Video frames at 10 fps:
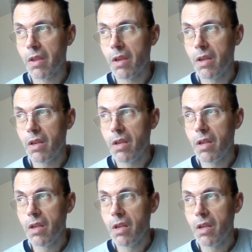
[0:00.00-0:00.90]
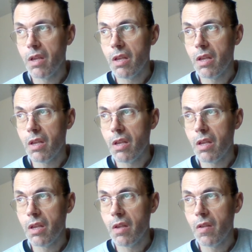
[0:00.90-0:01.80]

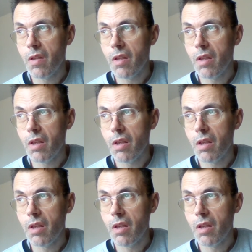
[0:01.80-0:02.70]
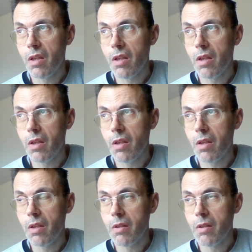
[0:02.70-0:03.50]
Nothing is said.